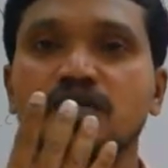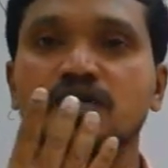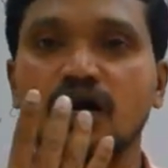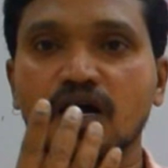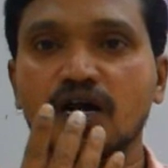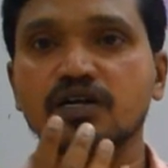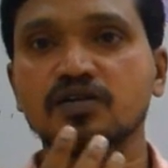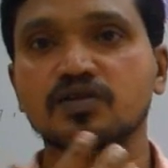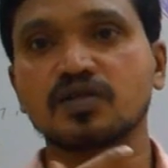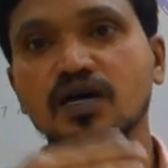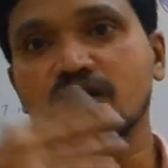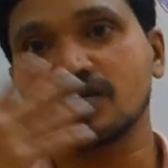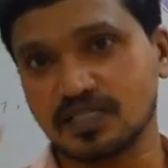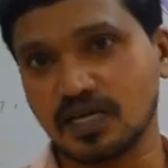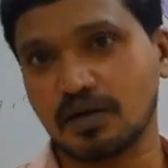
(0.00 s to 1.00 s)
is according to the
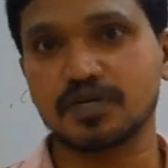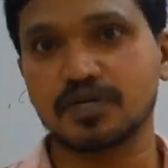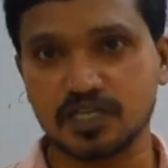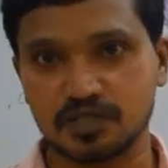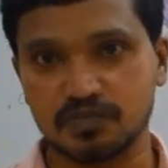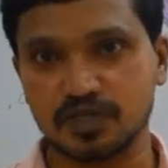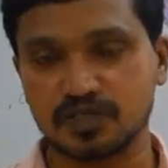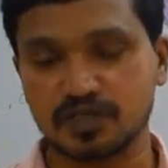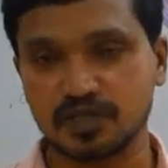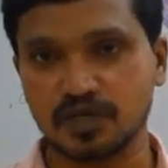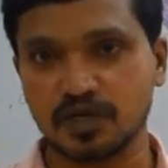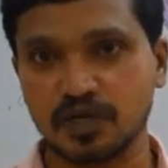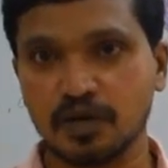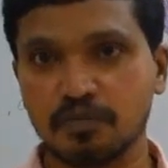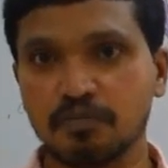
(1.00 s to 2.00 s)
some textbooks.
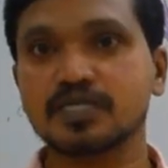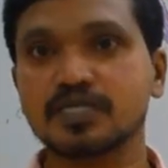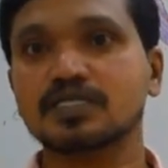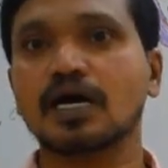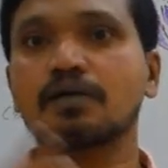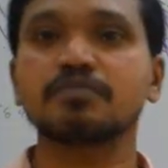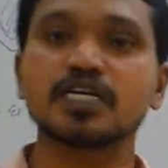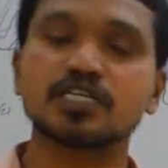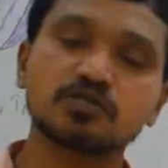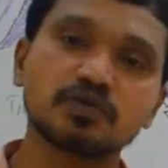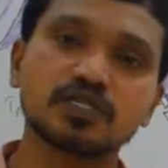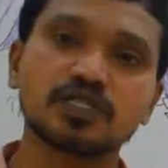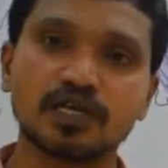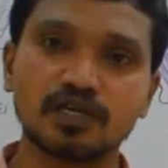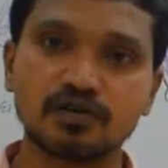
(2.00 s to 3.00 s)
But some
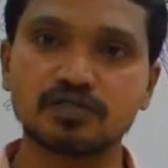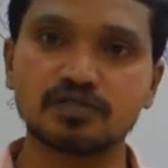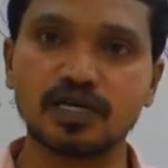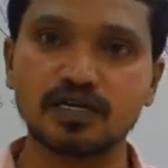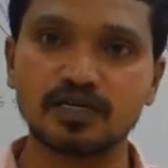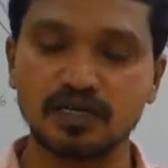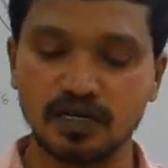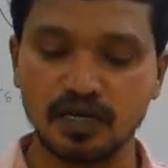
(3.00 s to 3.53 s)
textbooks they give that